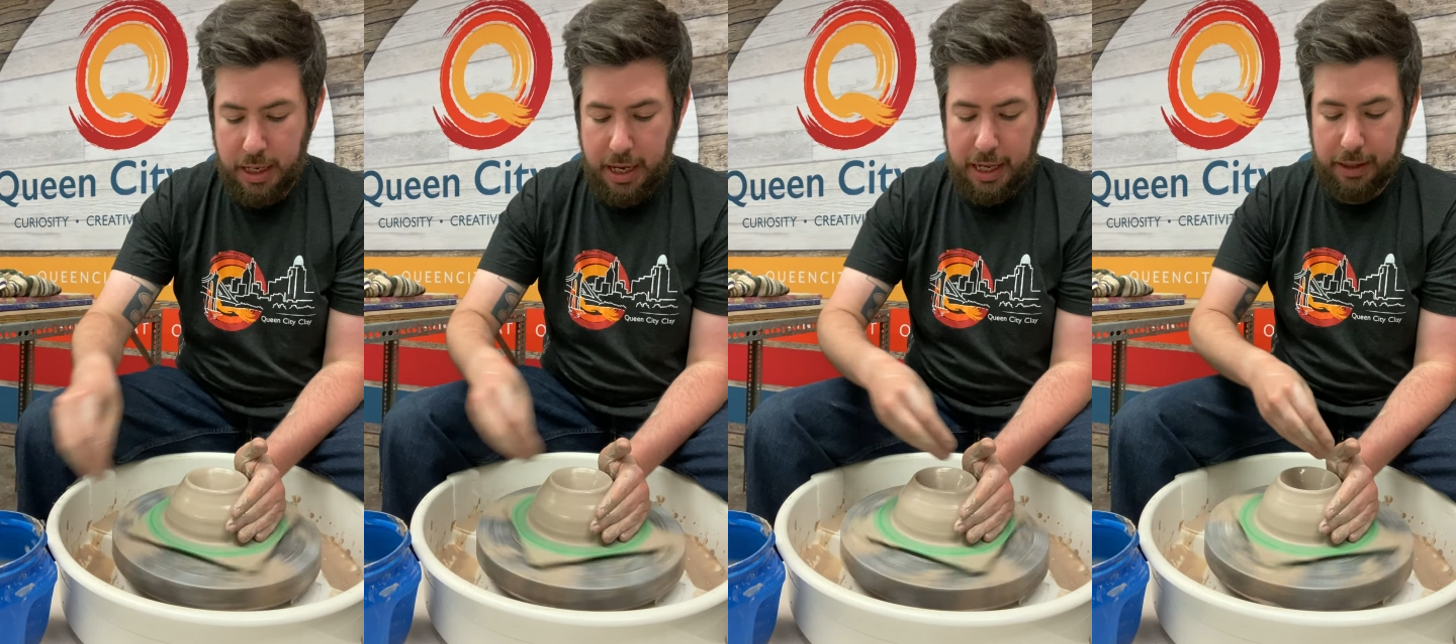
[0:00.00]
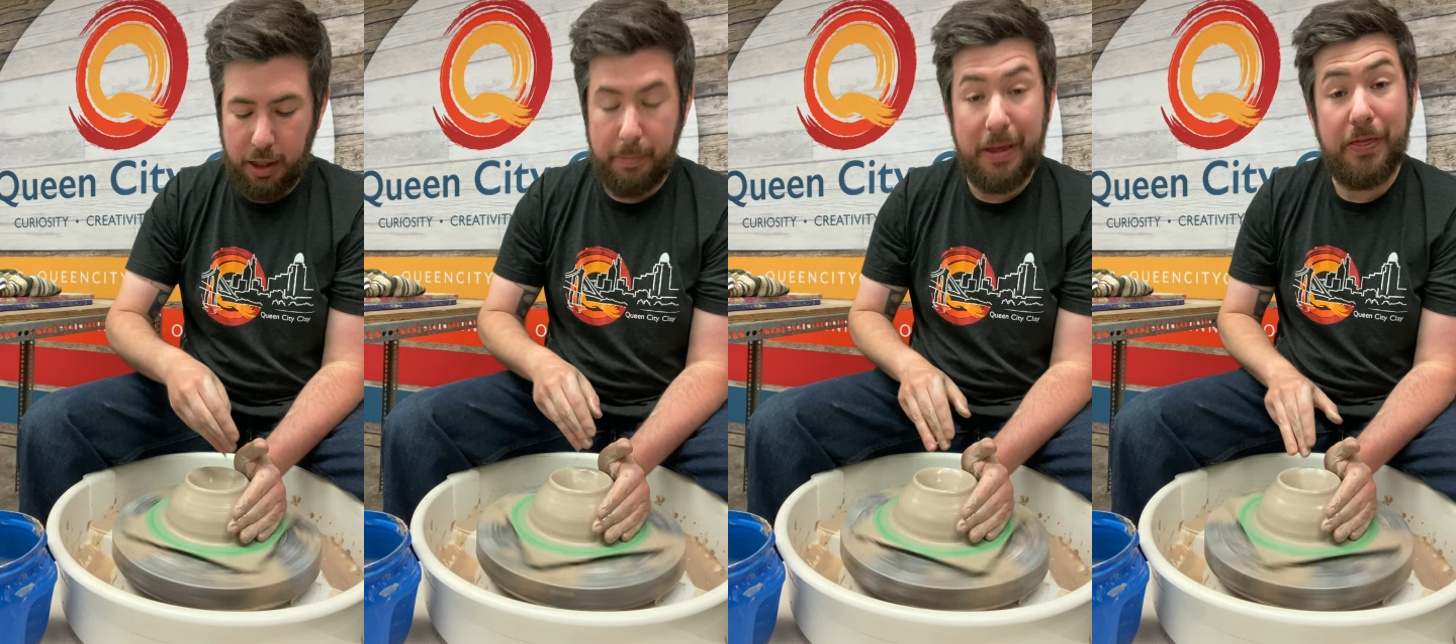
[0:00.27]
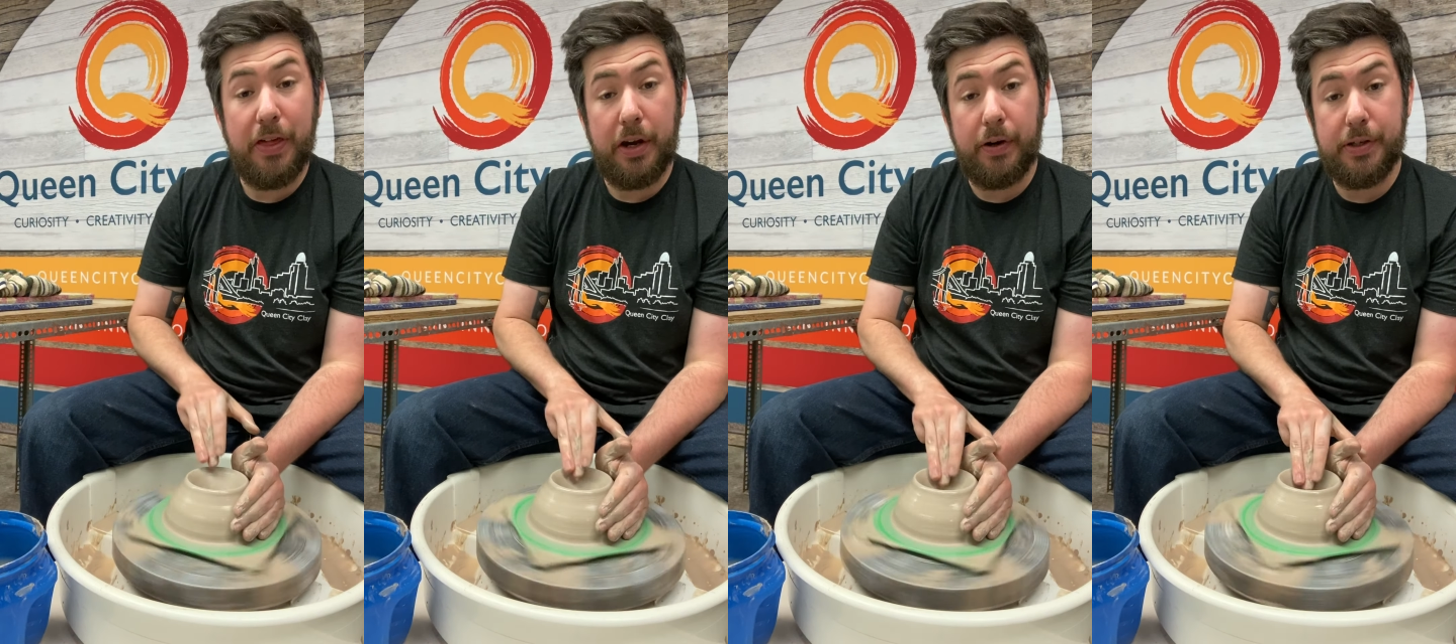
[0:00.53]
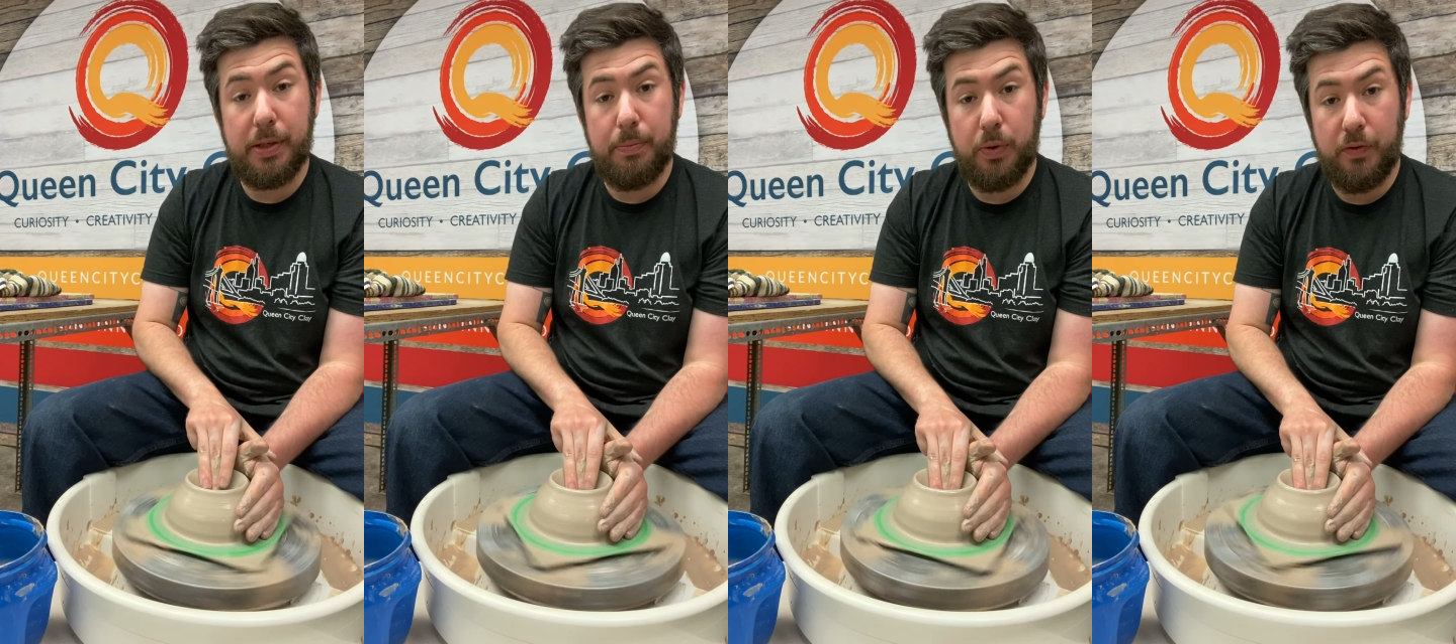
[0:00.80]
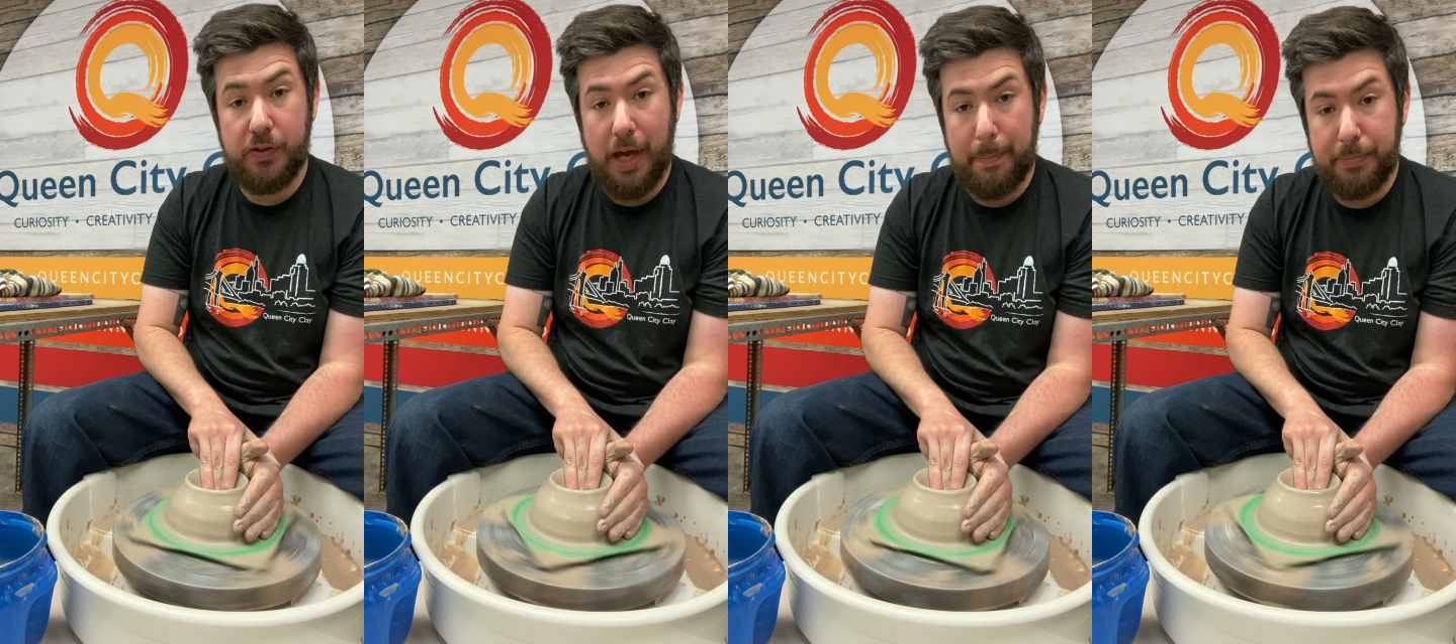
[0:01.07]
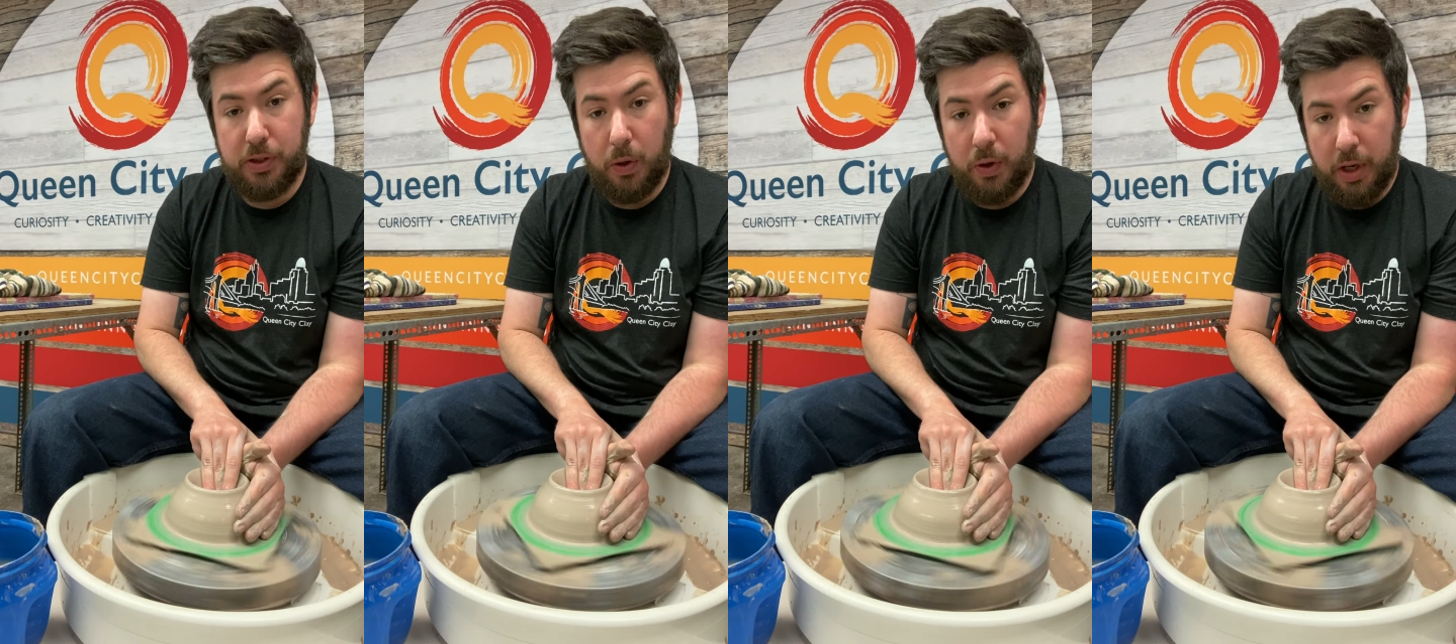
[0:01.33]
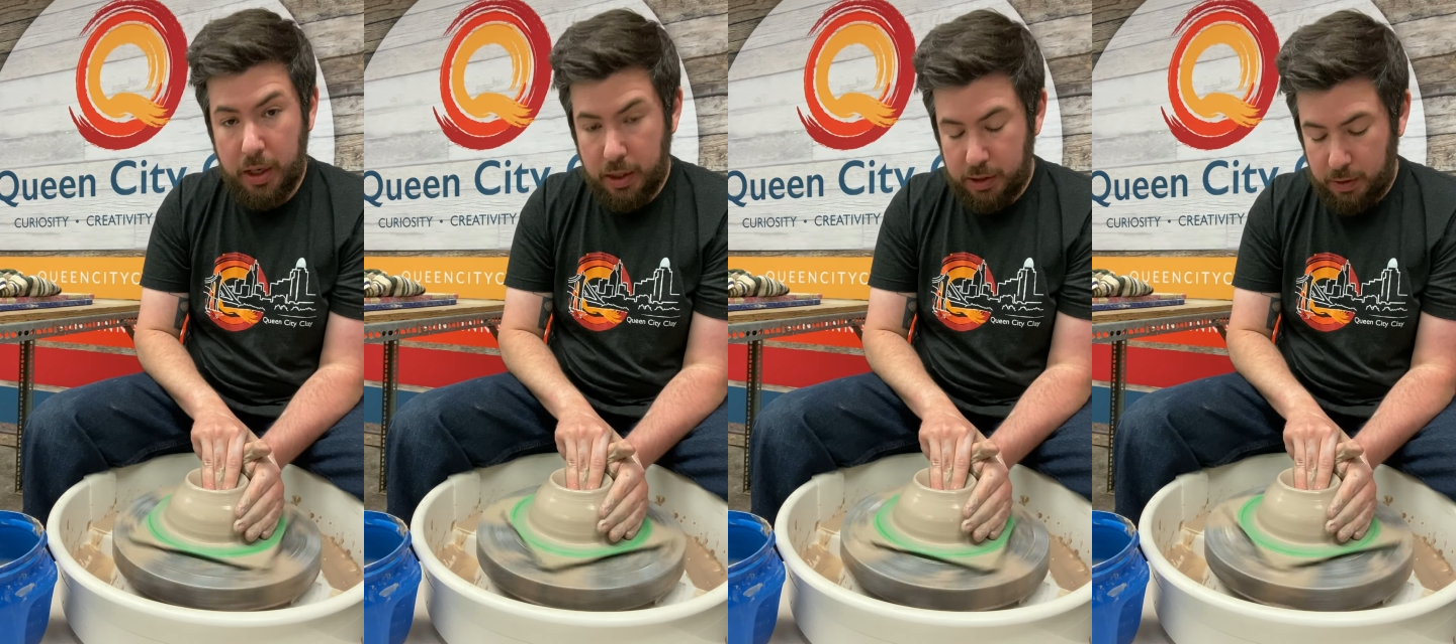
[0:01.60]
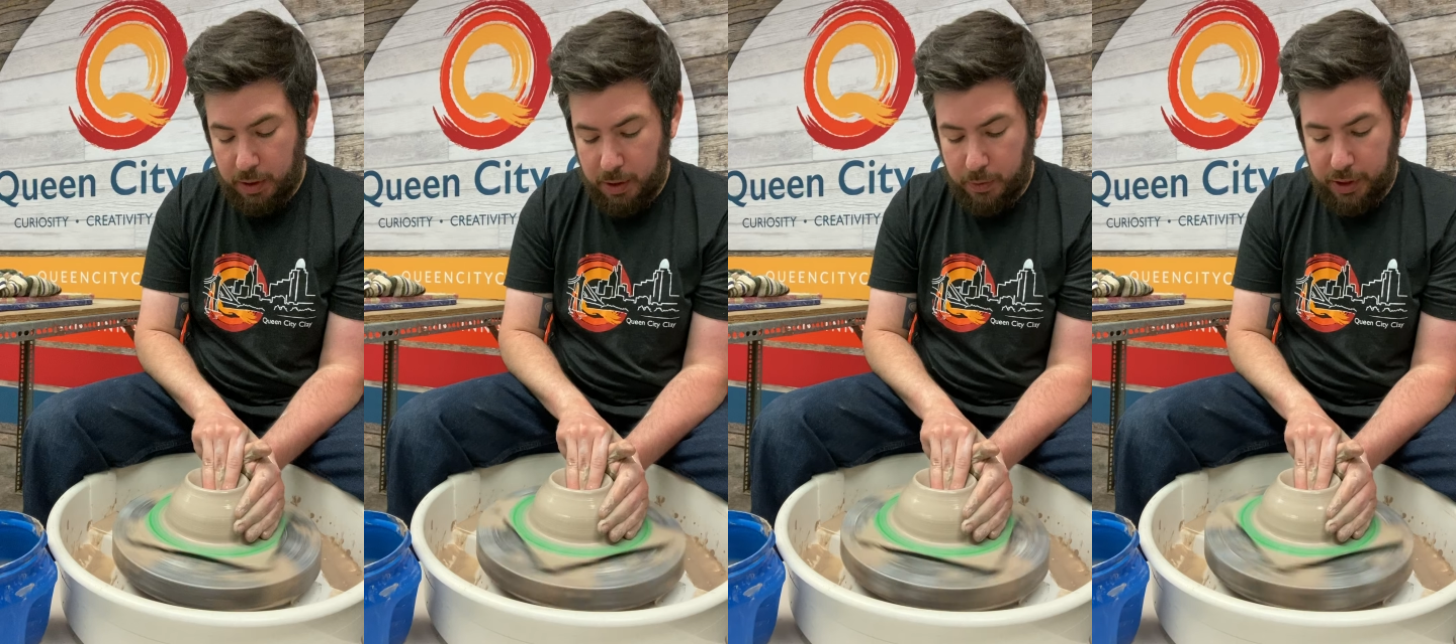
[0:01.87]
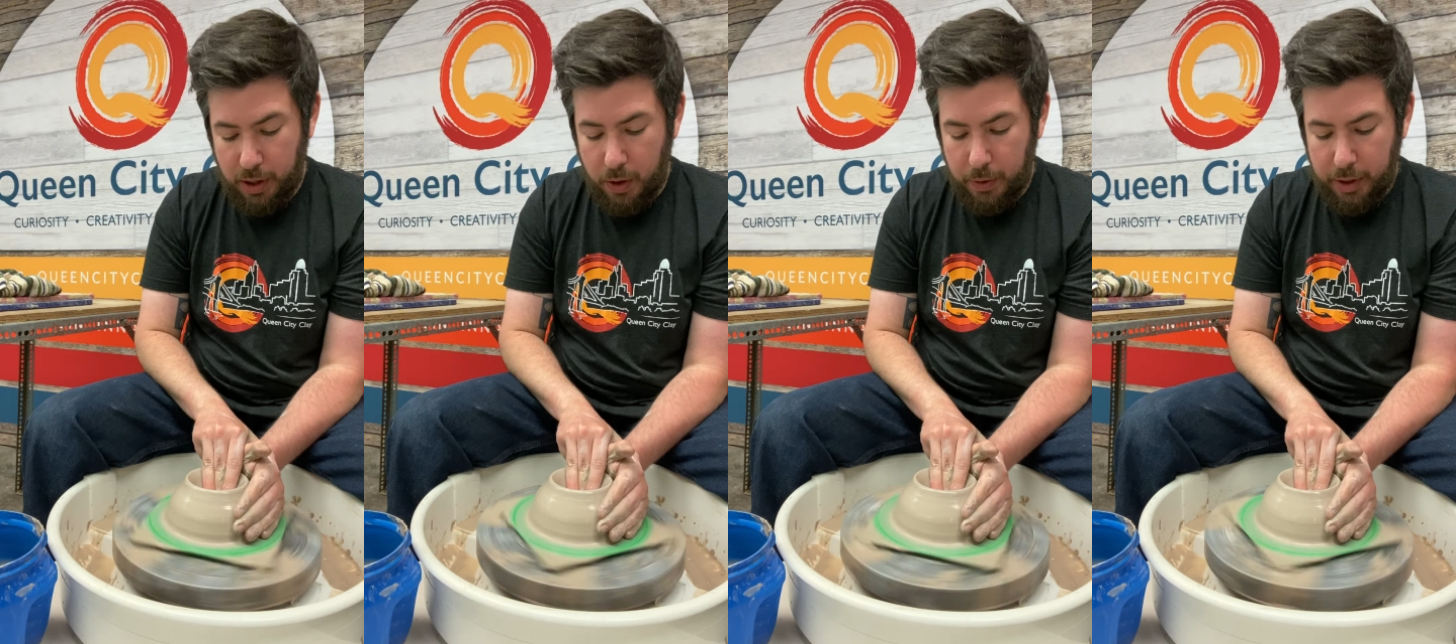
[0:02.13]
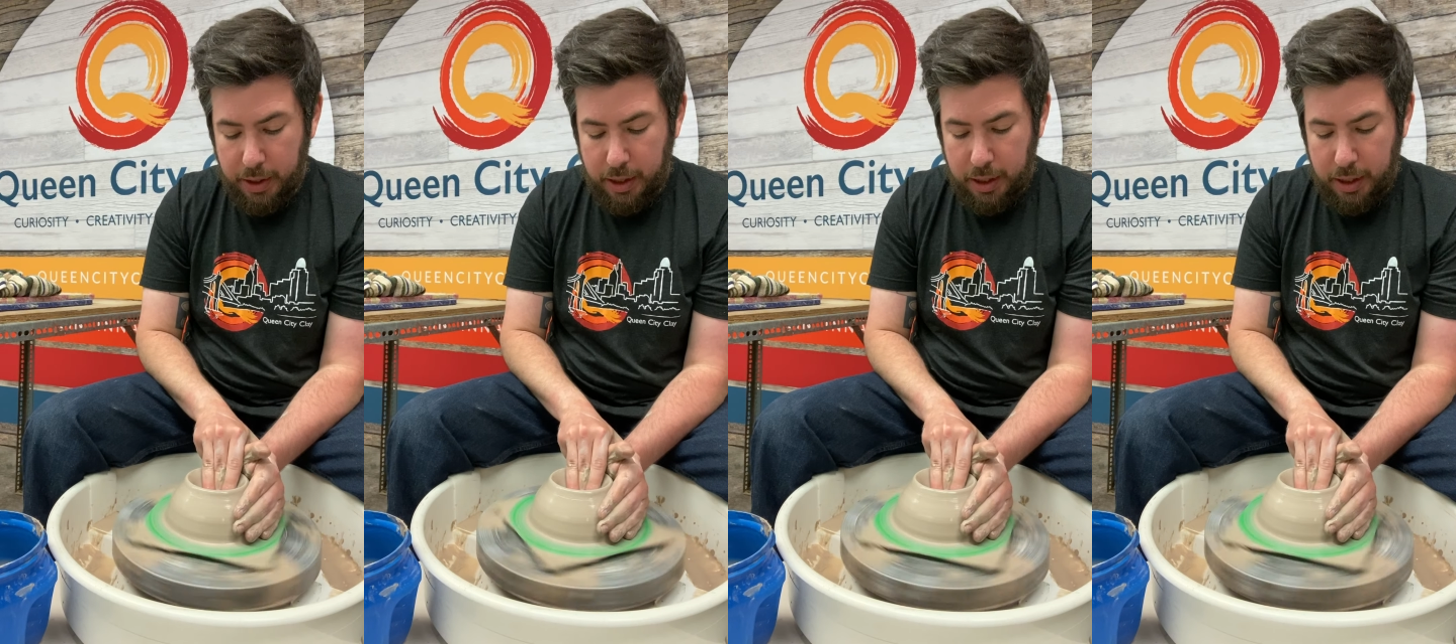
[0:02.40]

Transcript: and a little bit thinner as it moves up. So here we go.